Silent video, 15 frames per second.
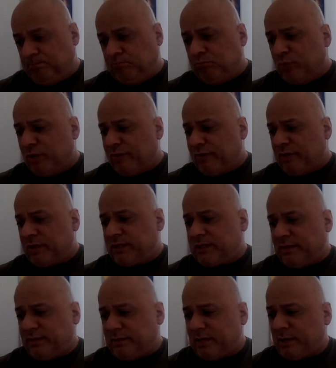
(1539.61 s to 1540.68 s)
But if you could
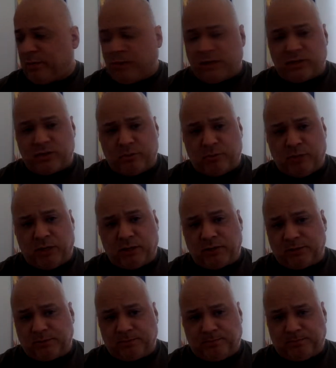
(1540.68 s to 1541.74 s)
save a couple extra bucks,
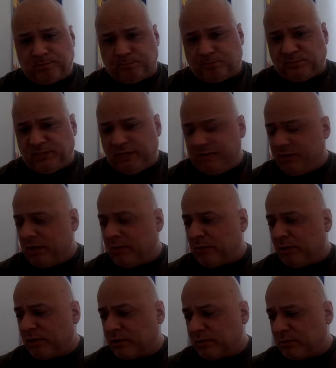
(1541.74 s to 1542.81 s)
save a couple
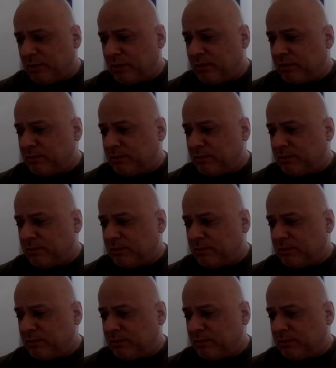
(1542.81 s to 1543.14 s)
extra bucks